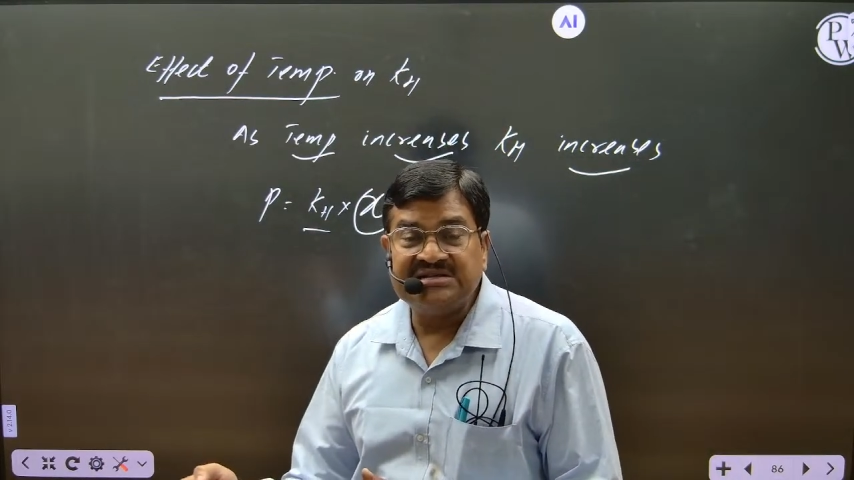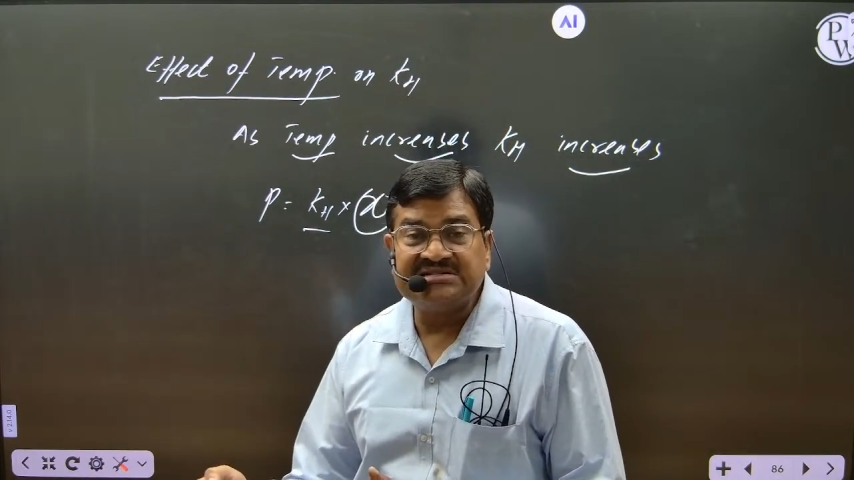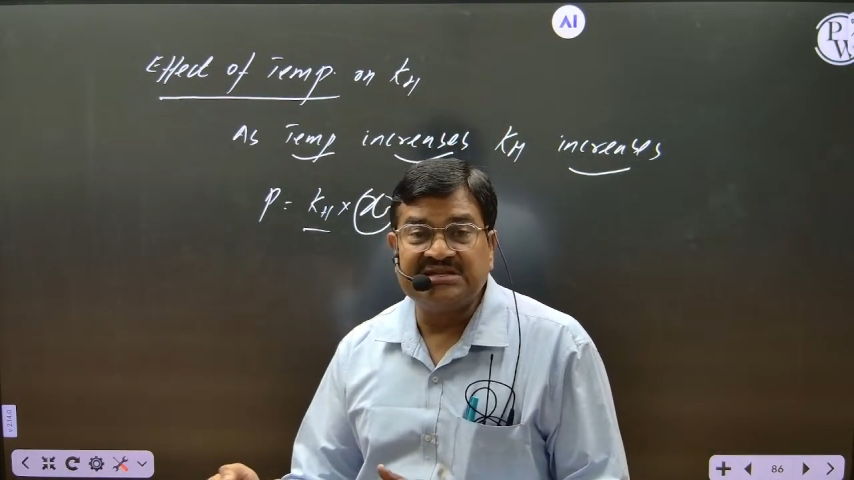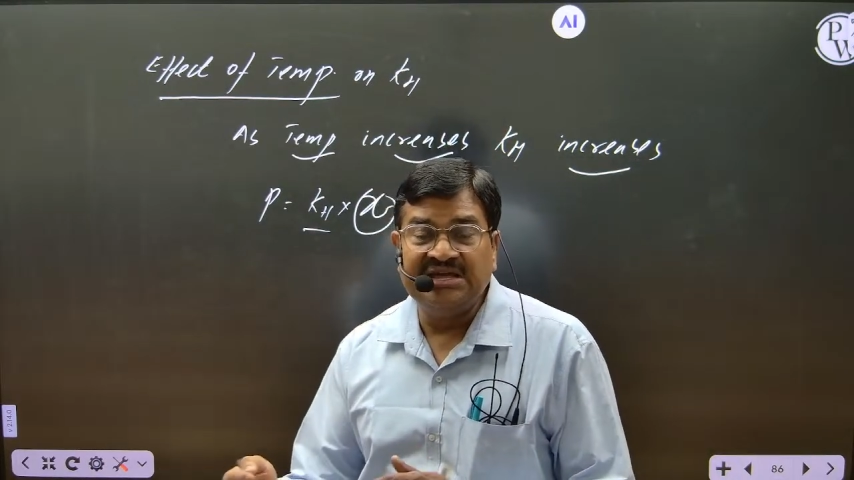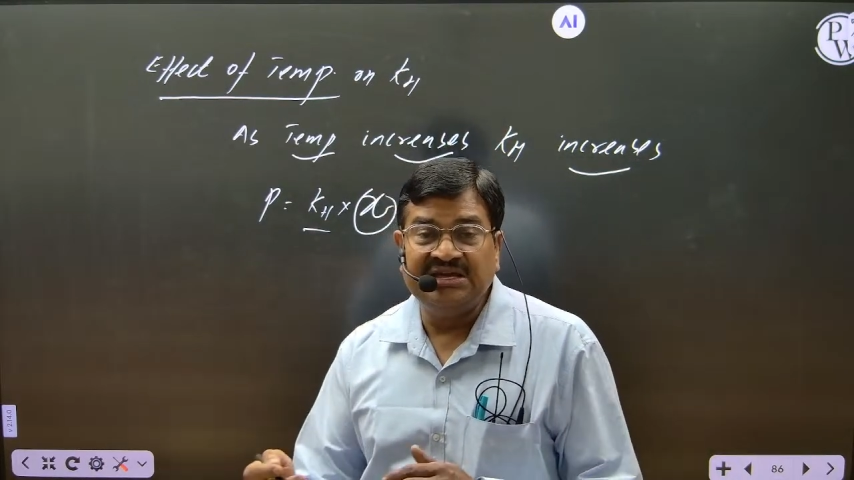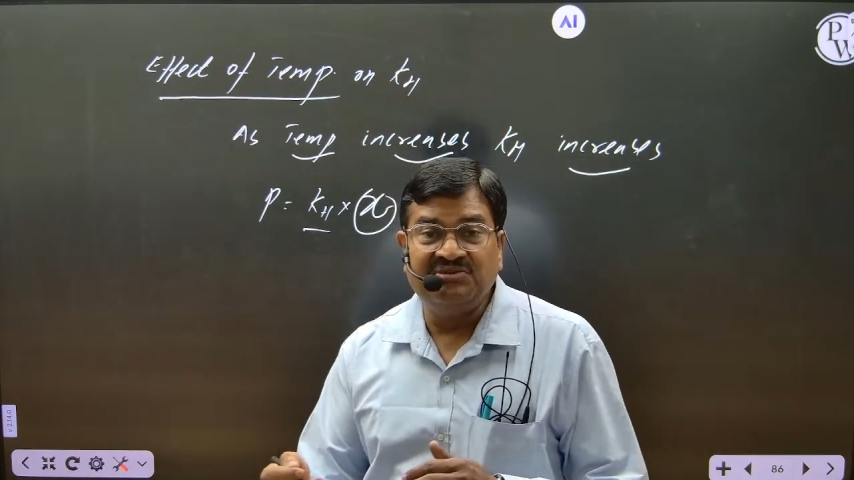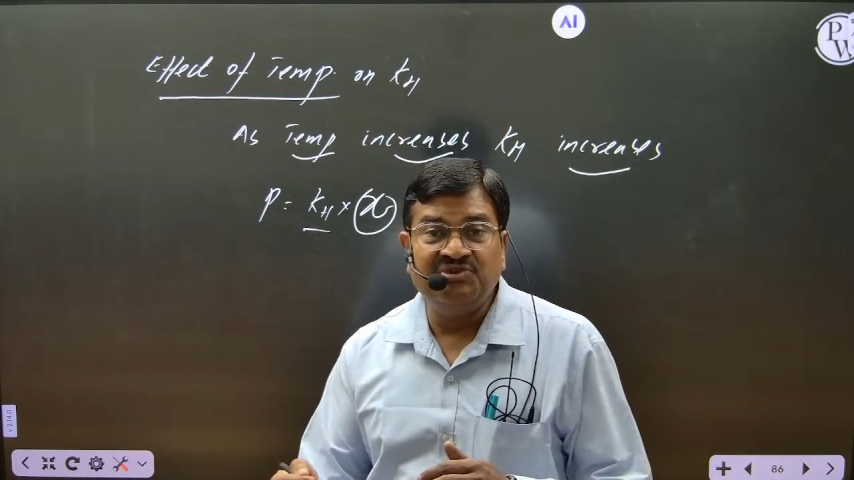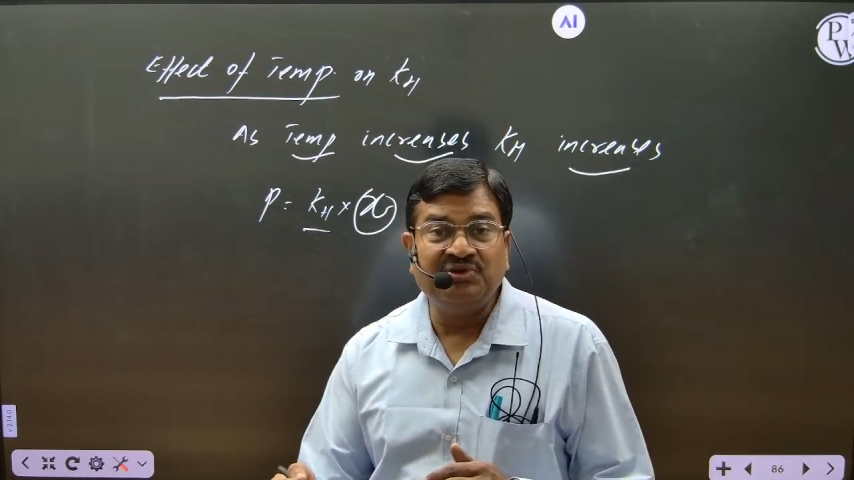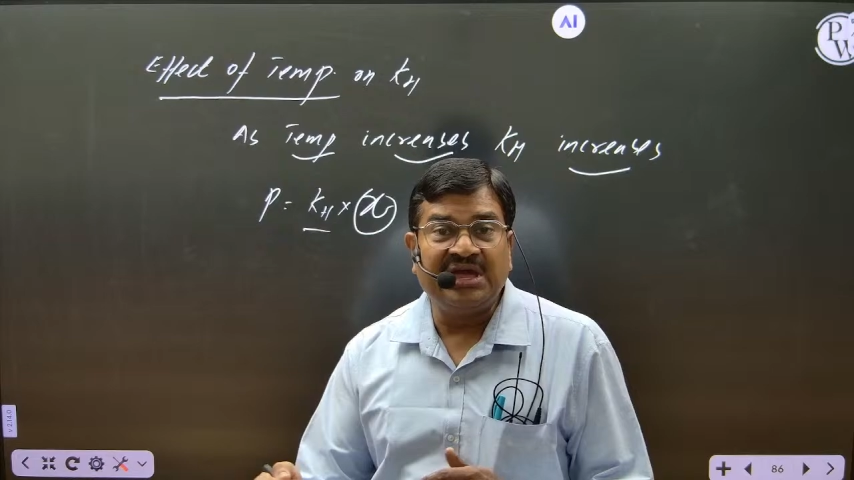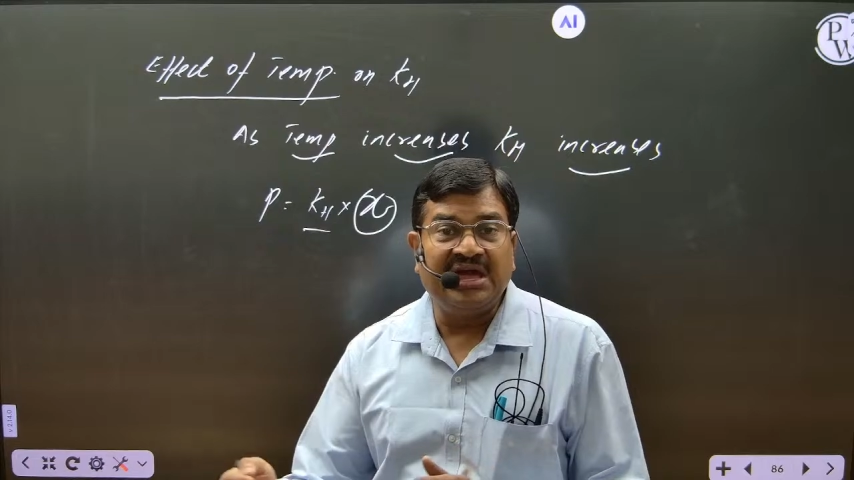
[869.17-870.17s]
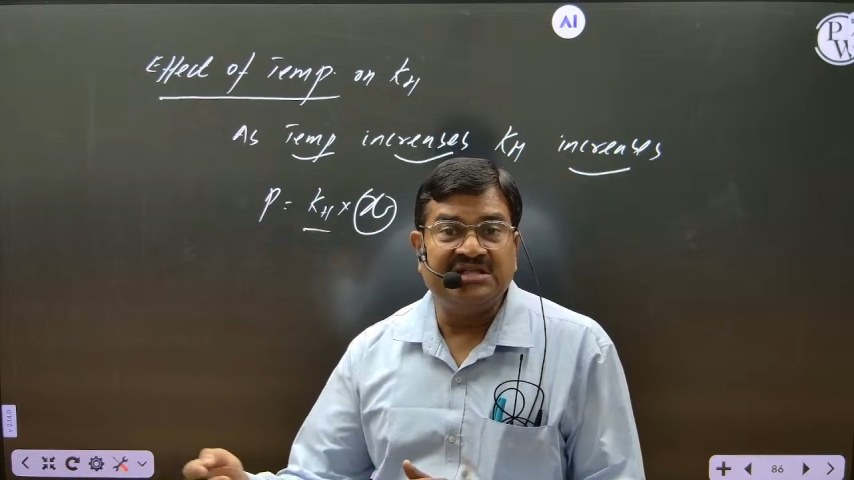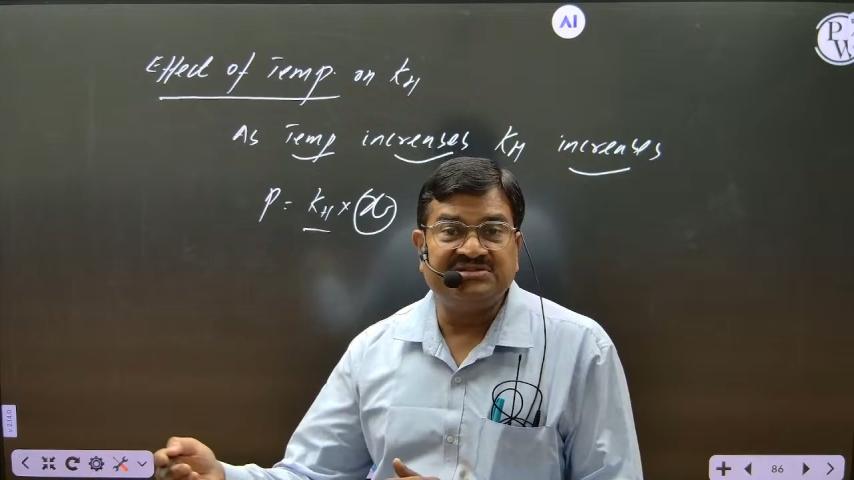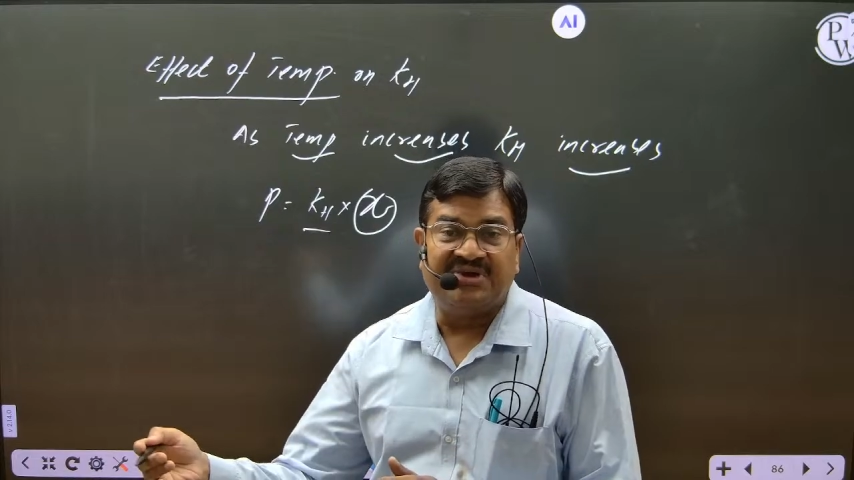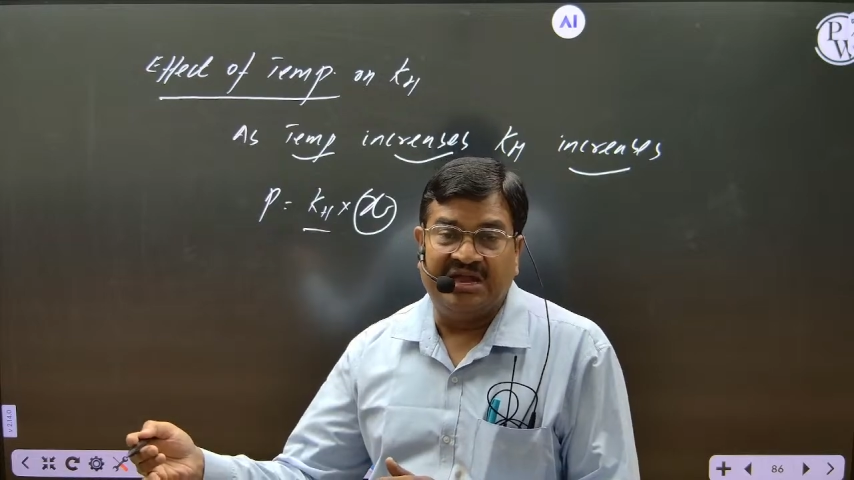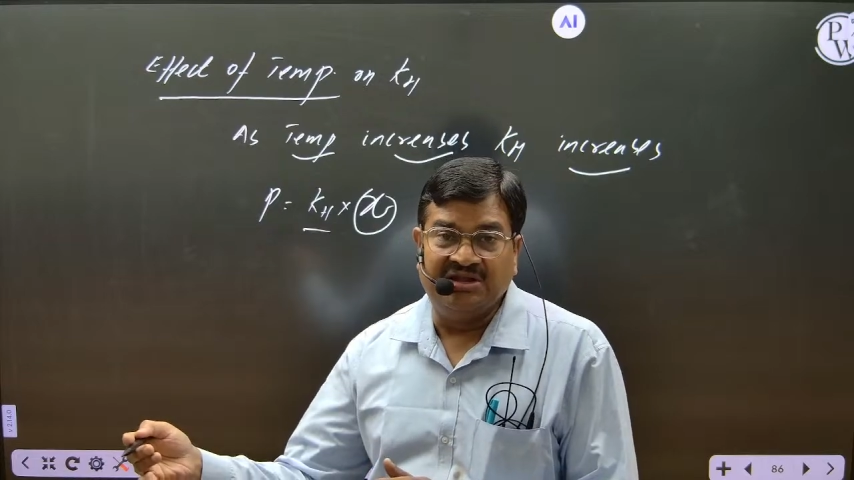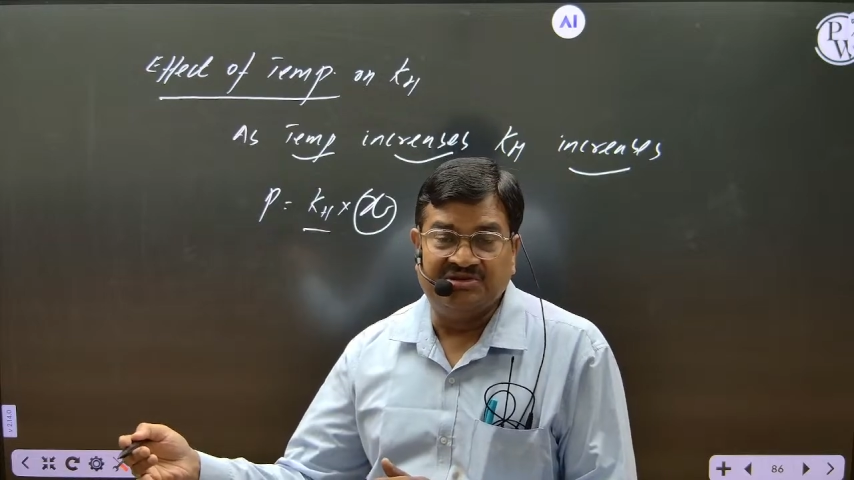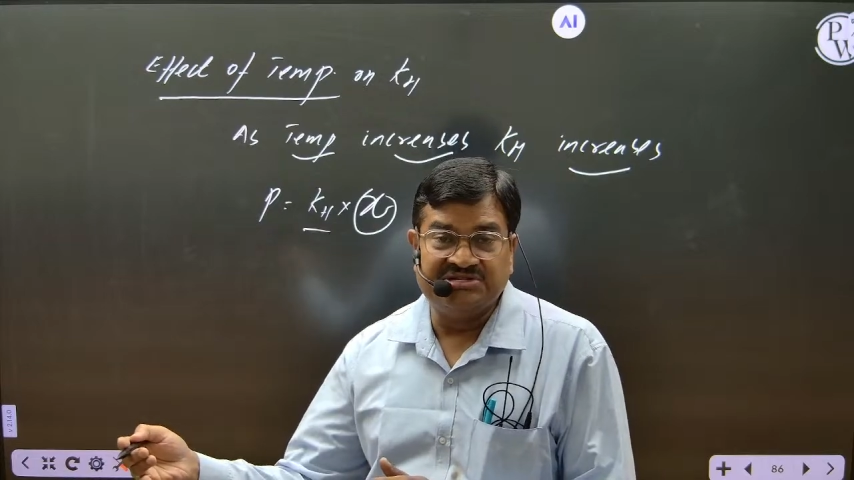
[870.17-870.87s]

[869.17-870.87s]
they give you Kh values,